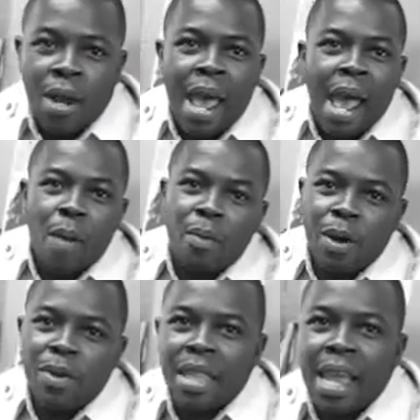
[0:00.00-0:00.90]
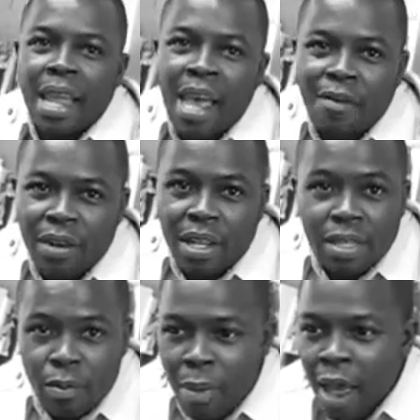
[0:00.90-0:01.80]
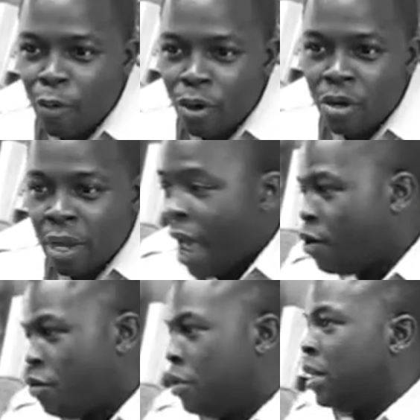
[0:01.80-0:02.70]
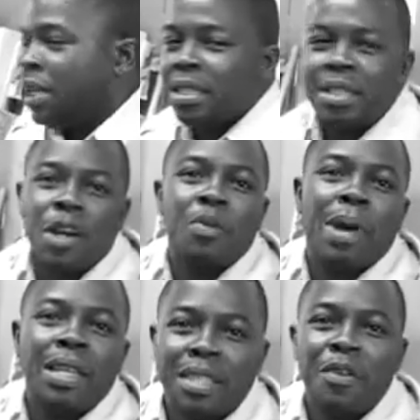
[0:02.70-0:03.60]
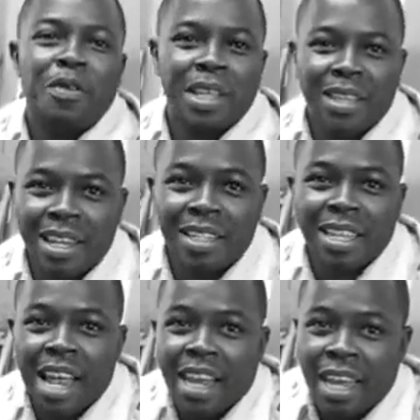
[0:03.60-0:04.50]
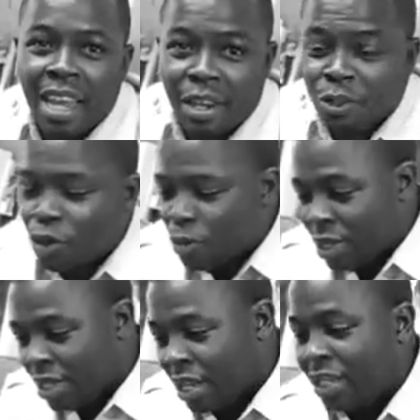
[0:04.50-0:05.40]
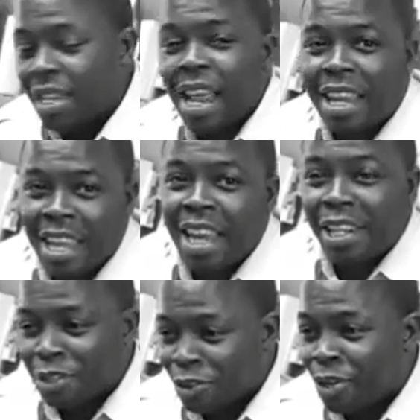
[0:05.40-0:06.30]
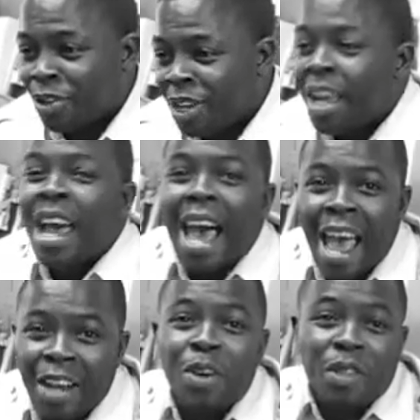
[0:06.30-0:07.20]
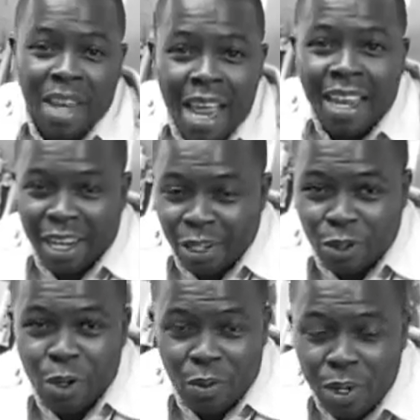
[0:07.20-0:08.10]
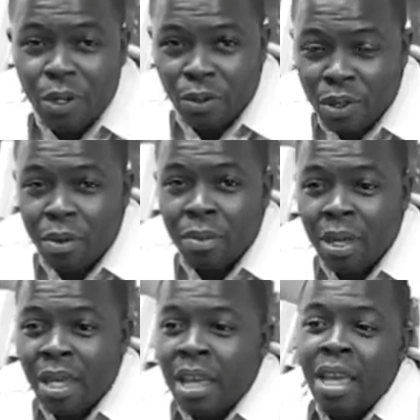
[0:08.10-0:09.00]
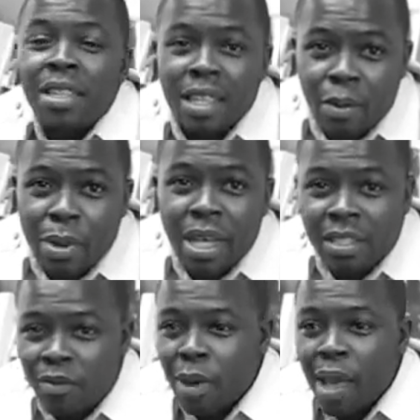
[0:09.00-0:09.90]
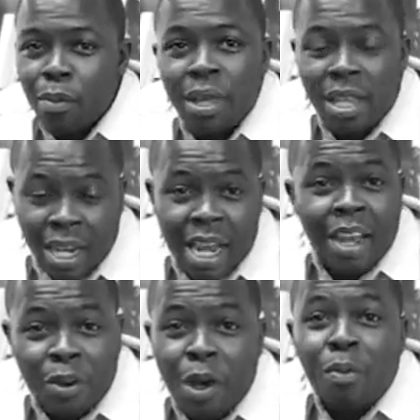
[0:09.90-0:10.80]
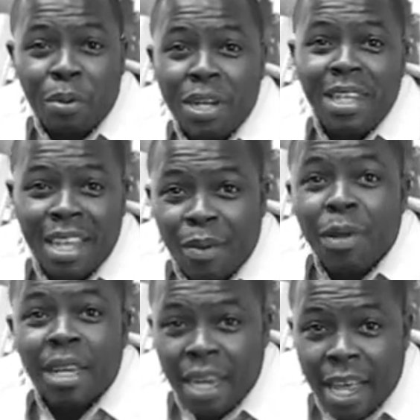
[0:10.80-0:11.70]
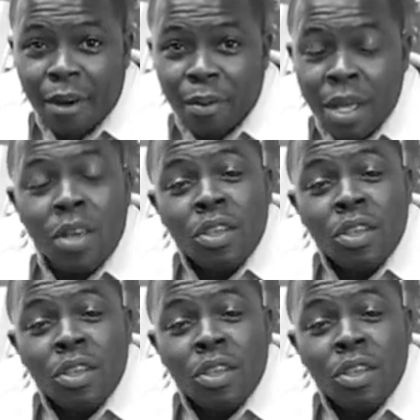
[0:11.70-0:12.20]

I operate with that confidence in my world, I don't really concern myself with the things that I can't control. But the things that I can control, I know that I can control them and do them to the best of my ability. And I know I'm pretty damn good at them.